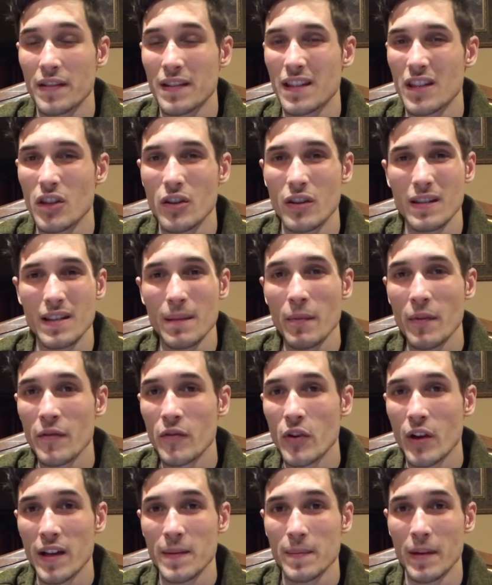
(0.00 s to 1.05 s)
So some of
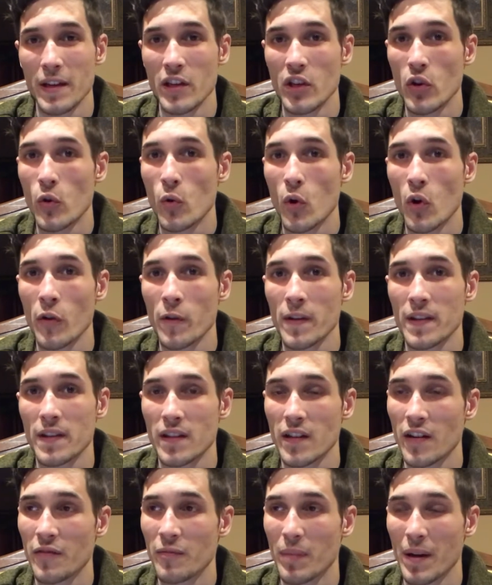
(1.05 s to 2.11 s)
you guys might know all this
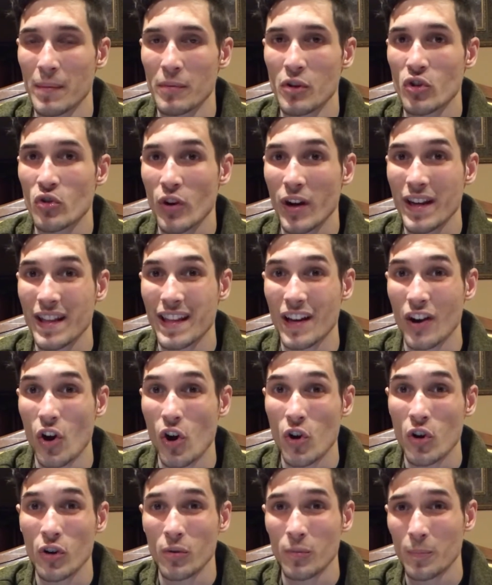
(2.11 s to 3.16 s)
stuff, but I'm going to try to get it
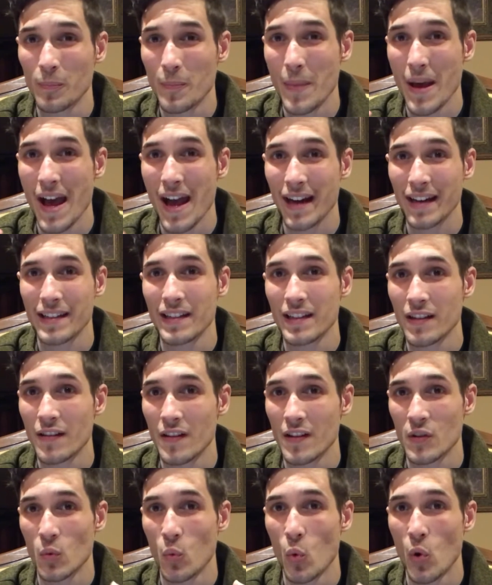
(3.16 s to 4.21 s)
all packed into
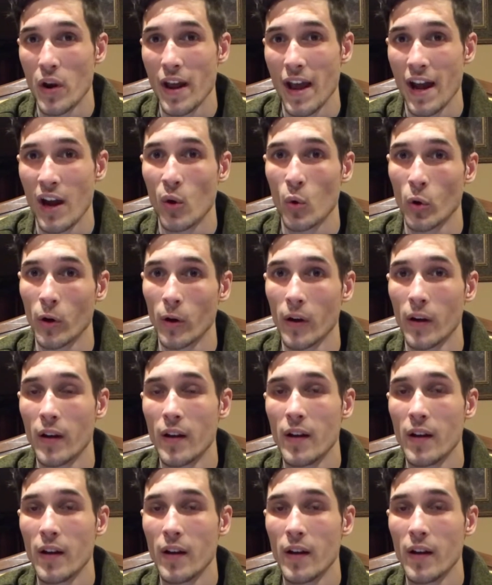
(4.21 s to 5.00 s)
this 1 hour,